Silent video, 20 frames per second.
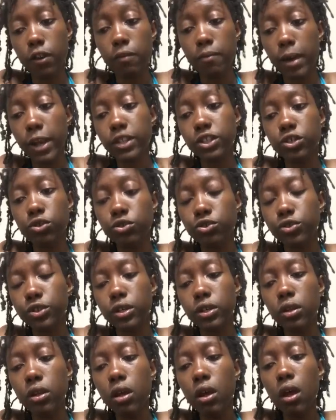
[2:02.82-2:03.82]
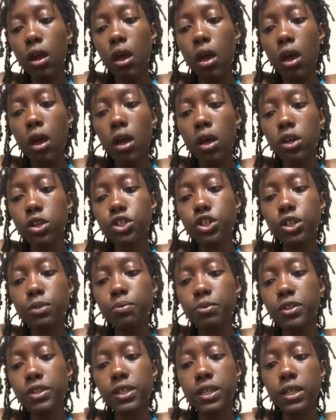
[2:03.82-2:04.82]
front of my children.
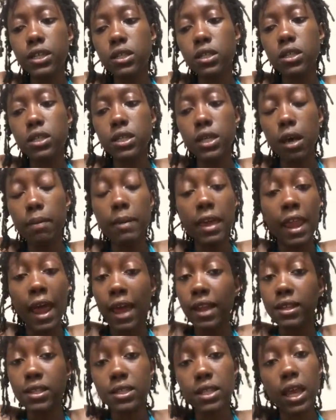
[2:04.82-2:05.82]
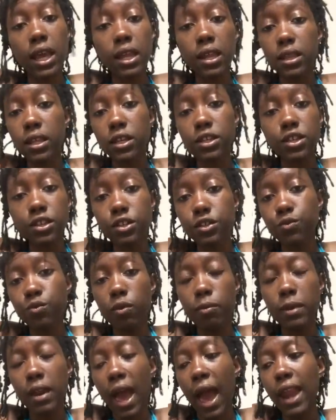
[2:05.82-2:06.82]
She proceeds to tell me, and I didn't say anything to this
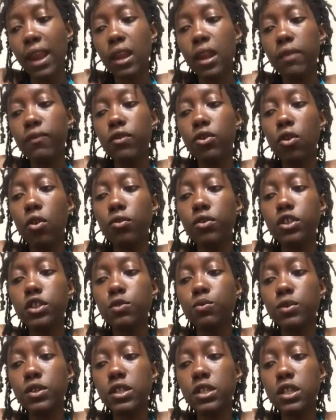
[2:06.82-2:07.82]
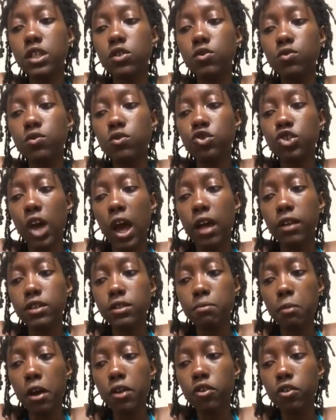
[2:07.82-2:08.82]
woman. I didn't even know this was this
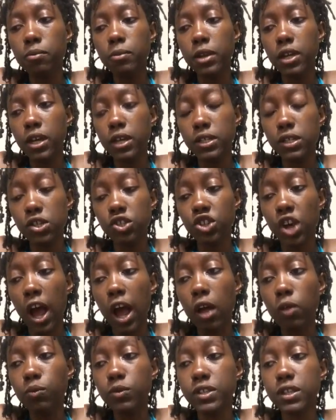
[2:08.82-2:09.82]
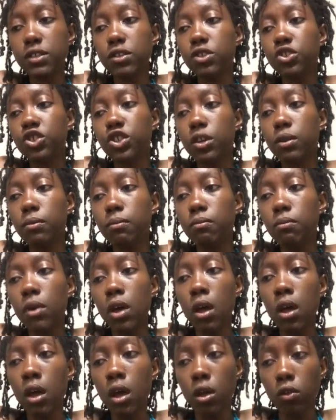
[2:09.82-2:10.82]
child's mother, because the child was in the gym
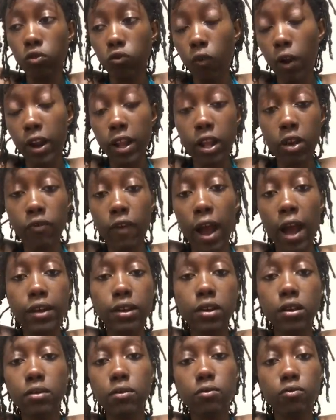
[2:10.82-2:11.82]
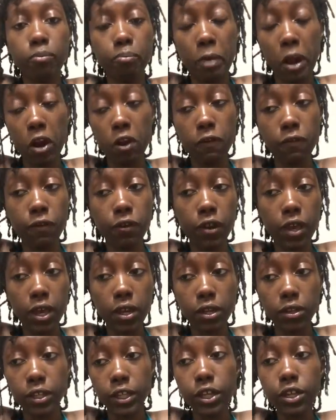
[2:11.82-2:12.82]
running around barefoot
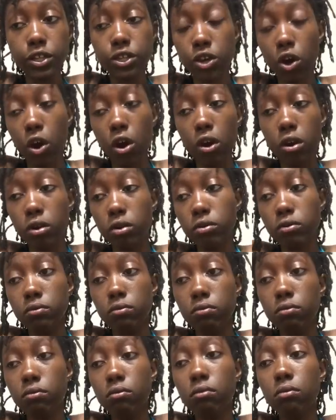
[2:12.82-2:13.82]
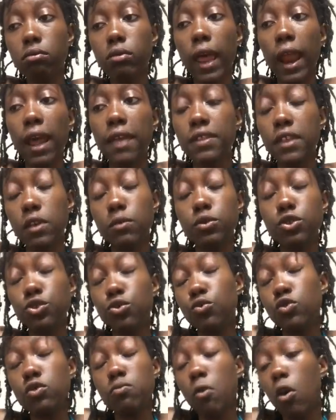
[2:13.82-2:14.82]
in a leotard that I think was
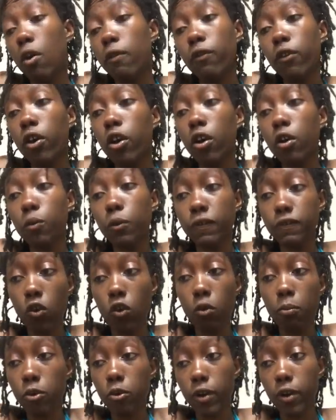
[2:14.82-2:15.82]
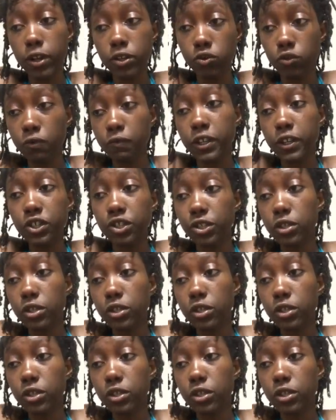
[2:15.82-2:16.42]
too small for her, with no parental